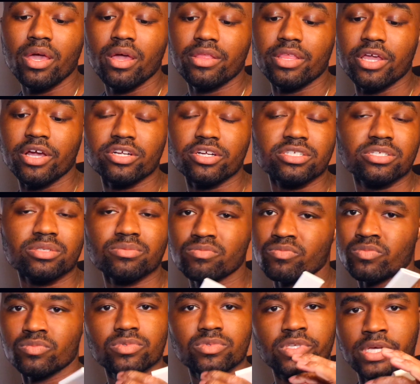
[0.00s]
There's
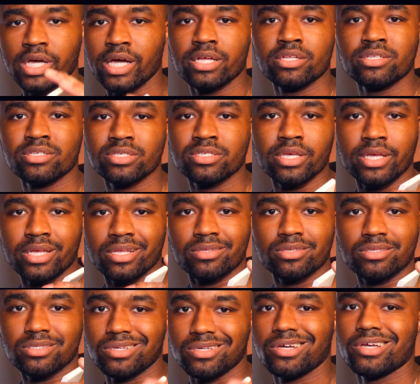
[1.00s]
tons and
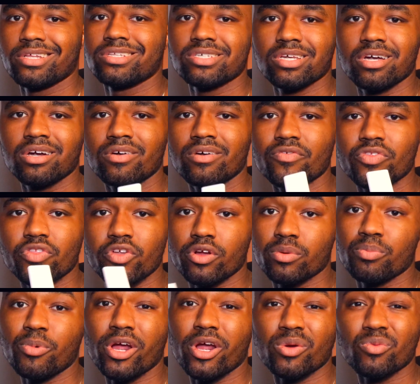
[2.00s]
tons of
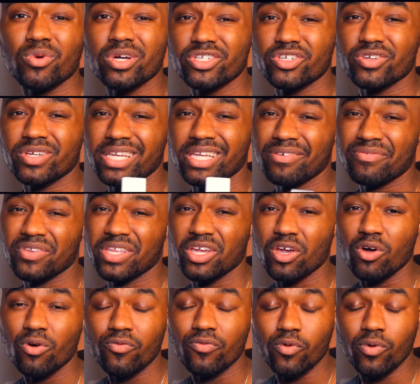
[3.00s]
third-party ones you can definitely
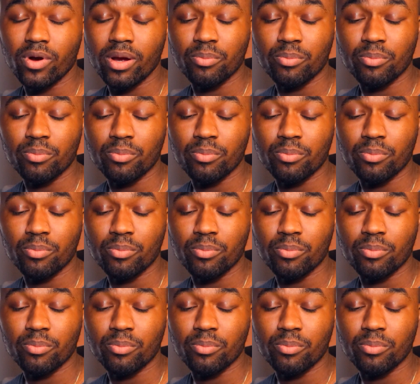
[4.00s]
go for,